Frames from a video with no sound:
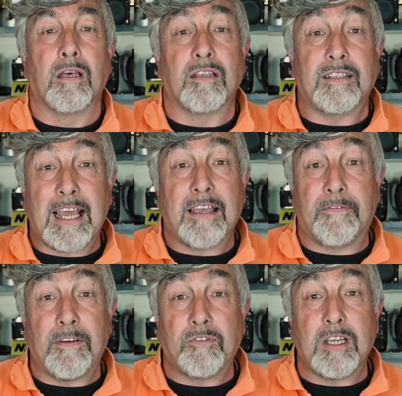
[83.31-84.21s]
The
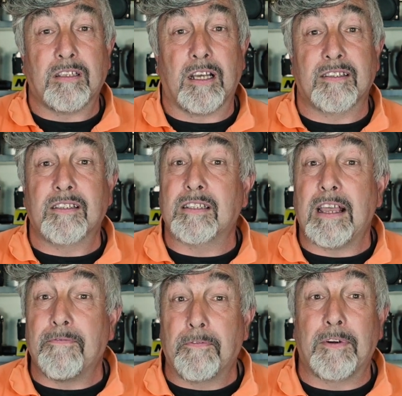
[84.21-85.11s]
D850 does
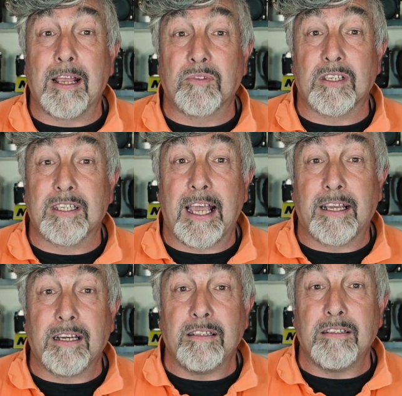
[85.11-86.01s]
7 frames a
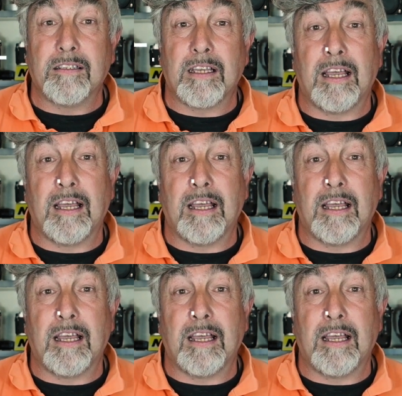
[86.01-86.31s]
second